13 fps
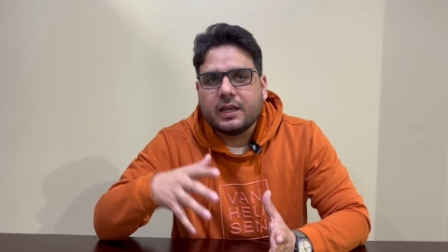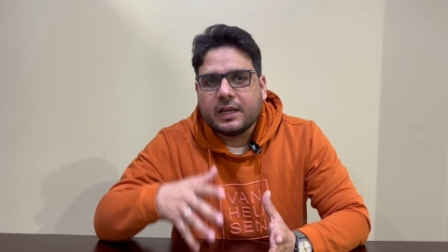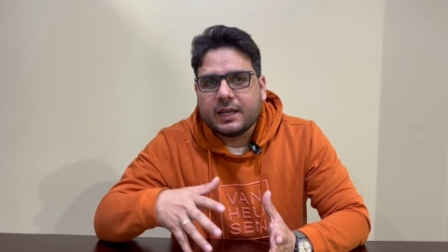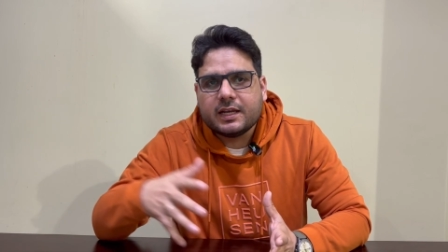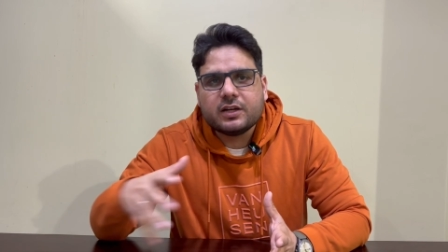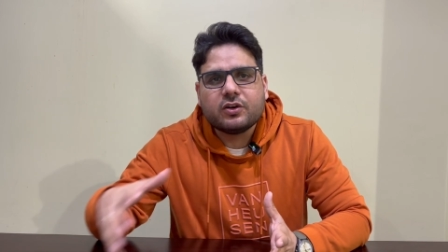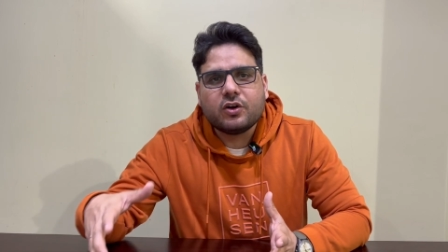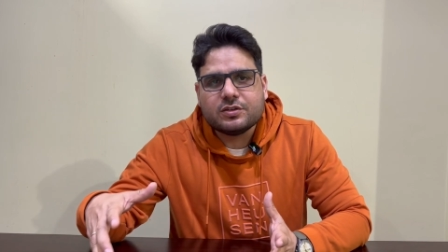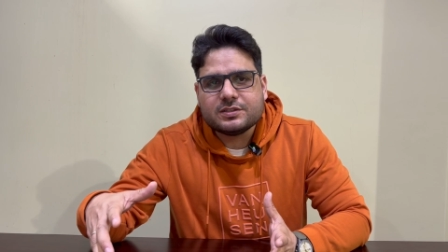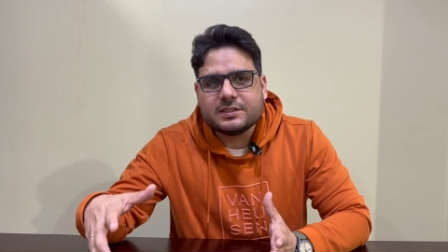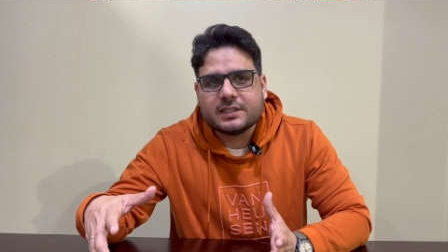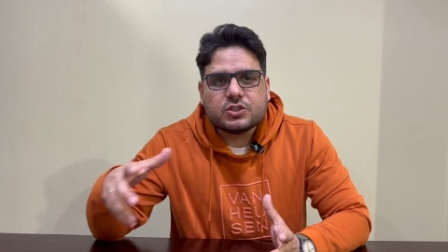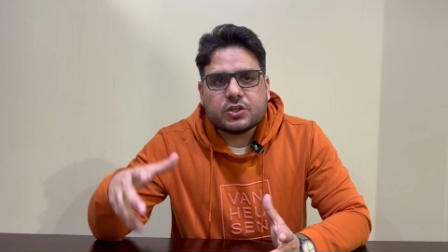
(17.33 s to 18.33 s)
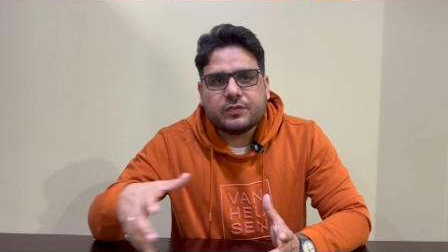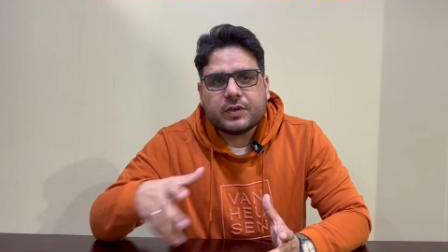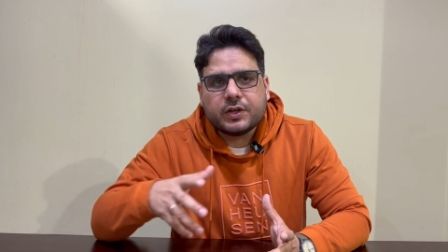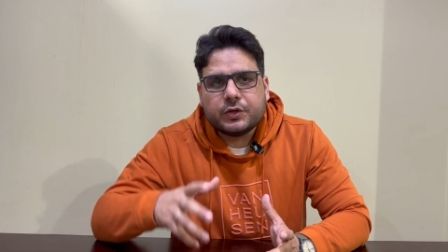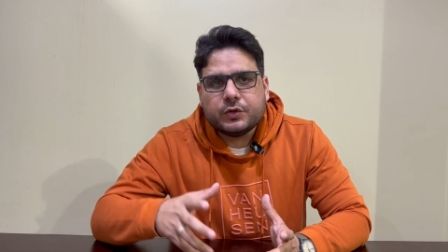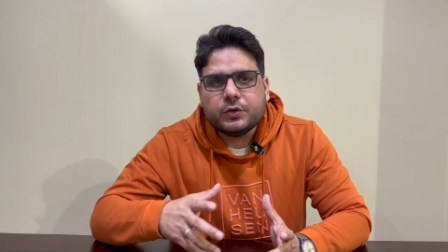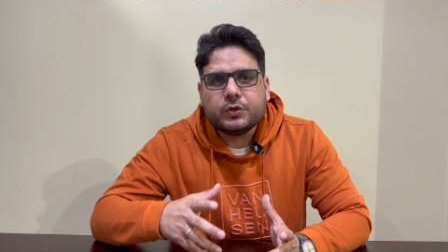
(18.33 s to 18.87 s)
in CostX. So if you're
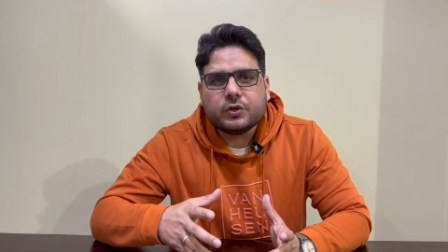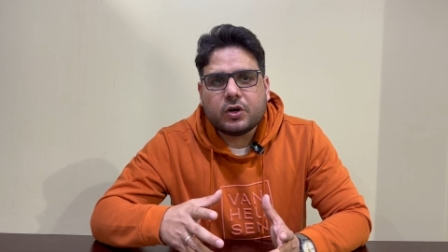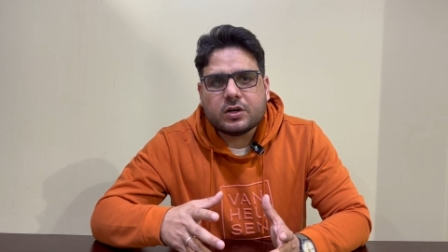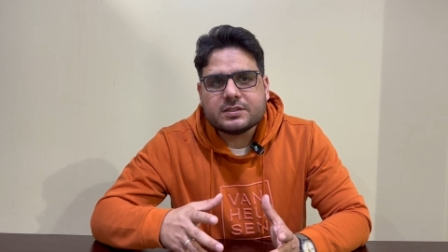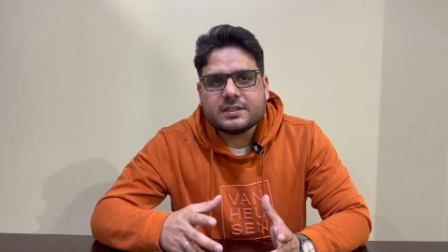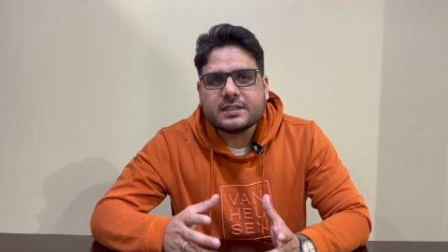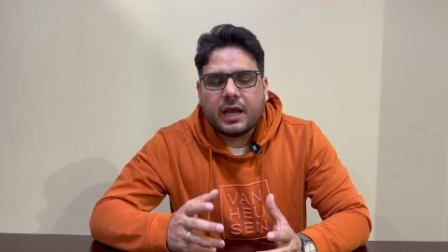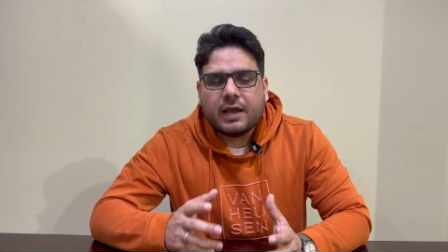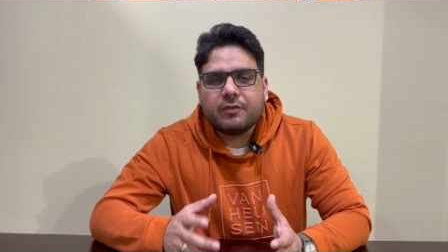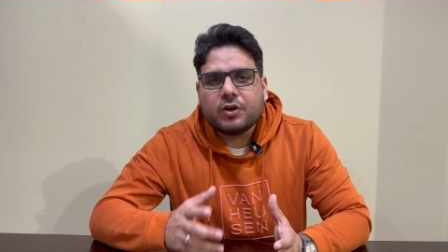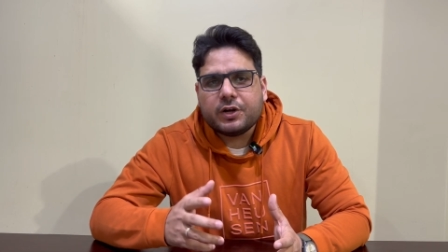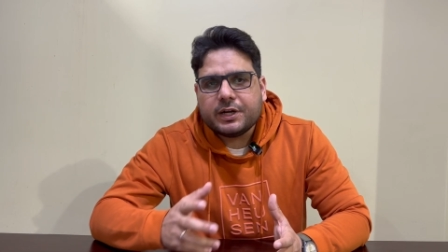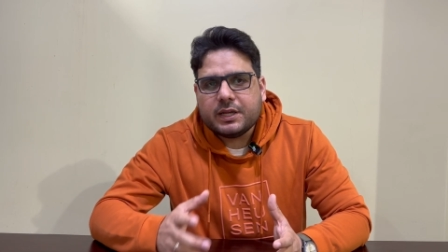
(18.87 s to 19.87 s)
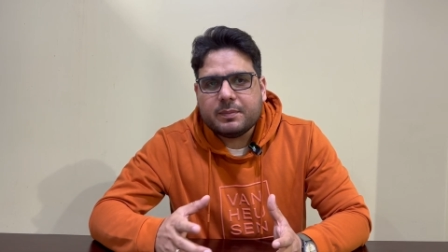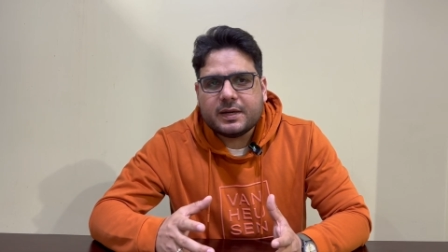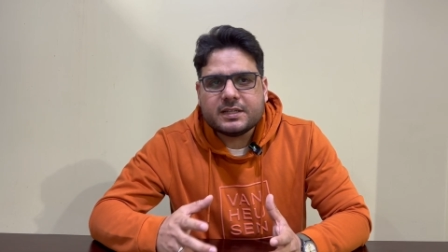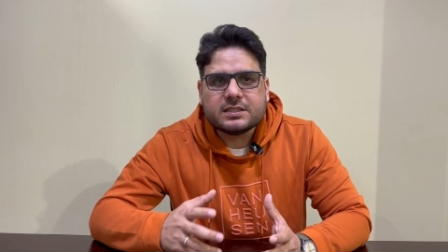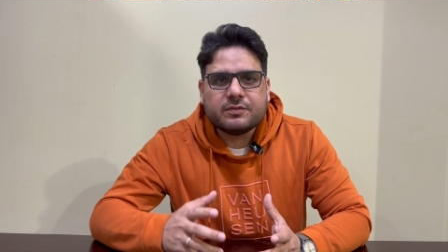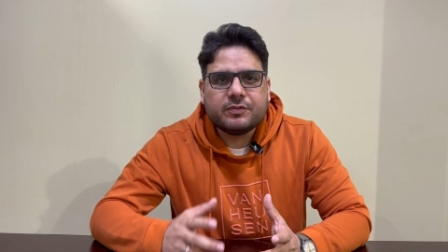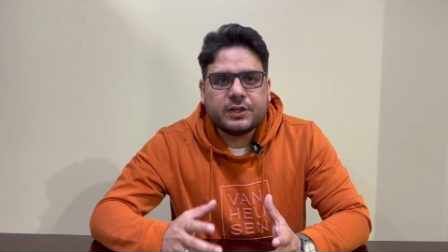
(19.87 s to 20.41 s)
new to CostX, I've already made
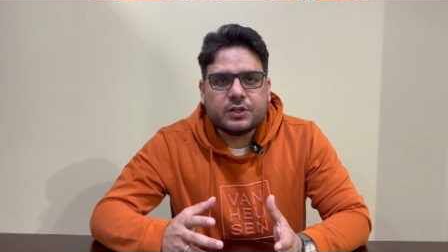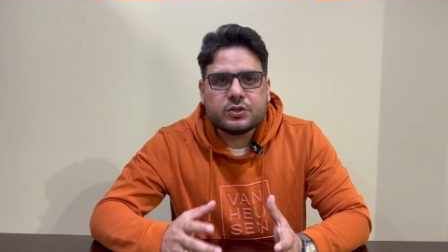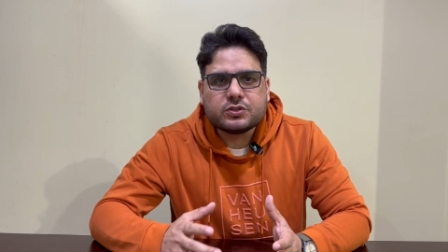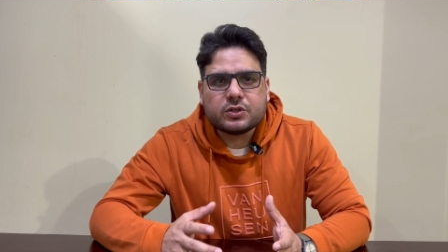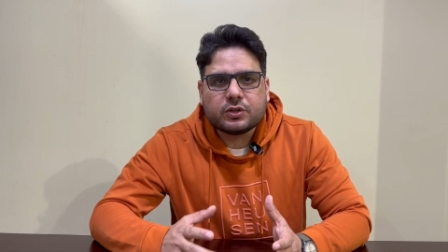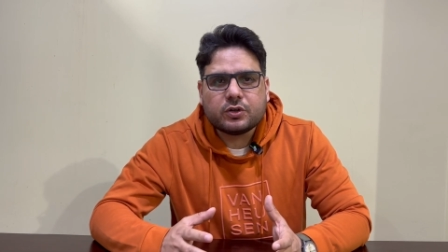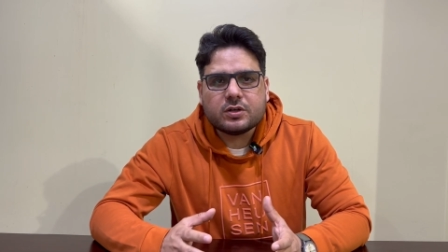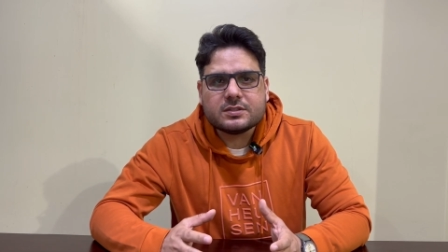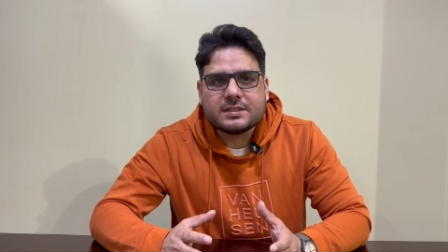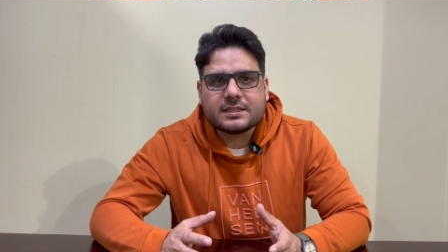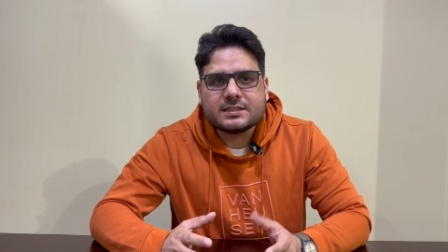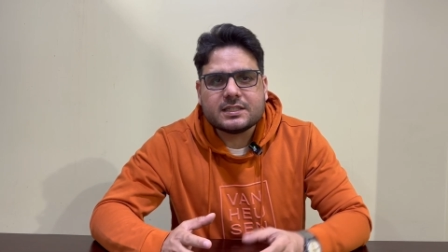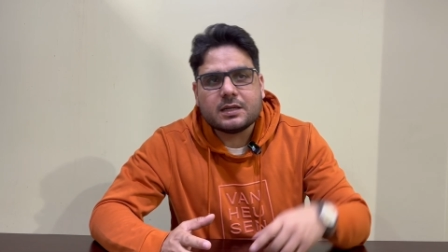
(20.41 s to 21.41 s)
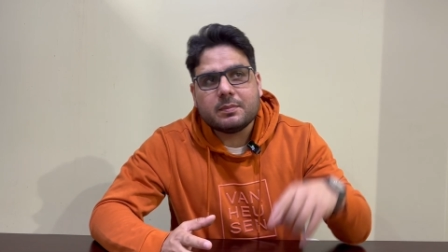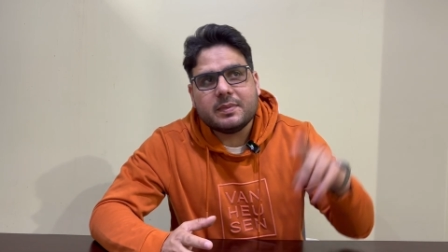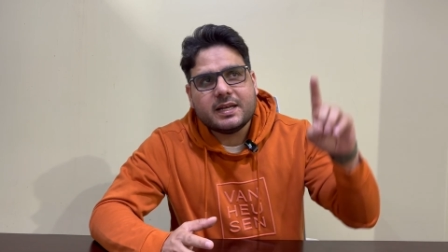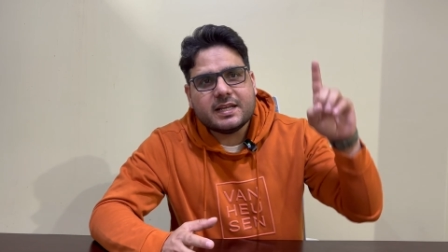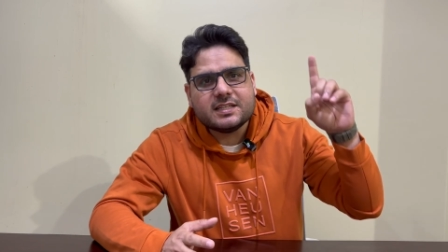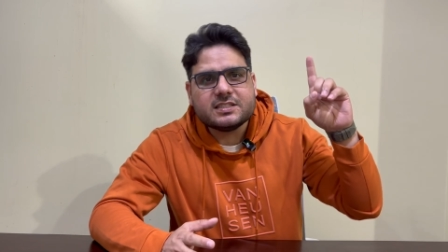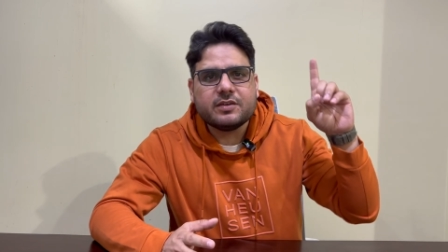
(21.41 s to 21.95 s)
some videos on CostX. It'll be
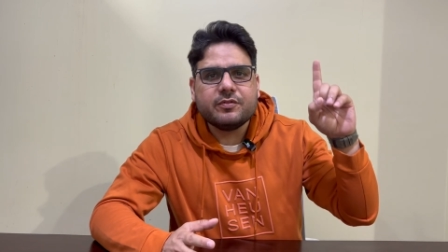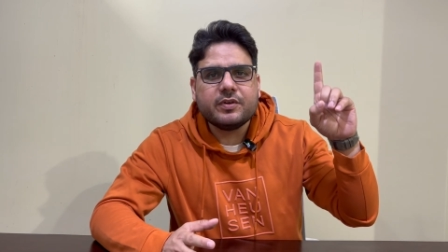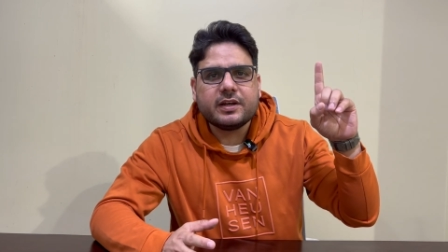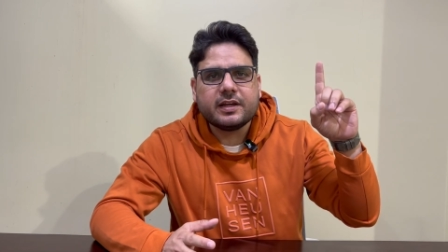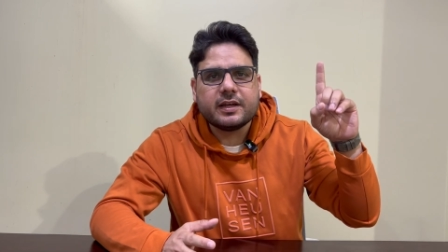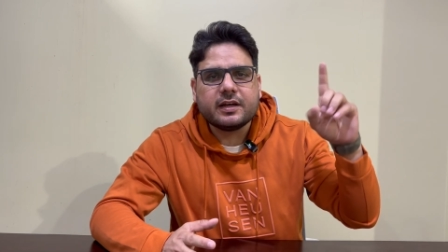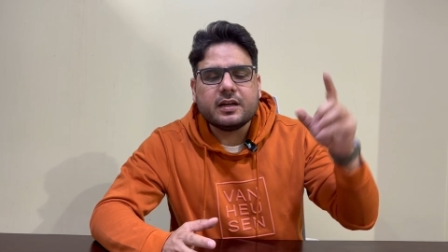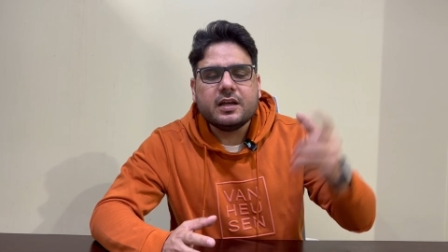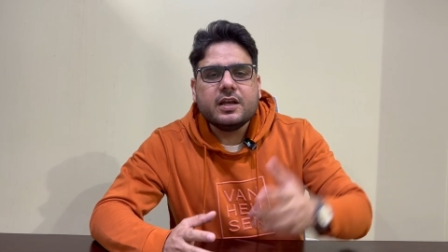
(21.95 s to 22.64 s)
linked somewhere here.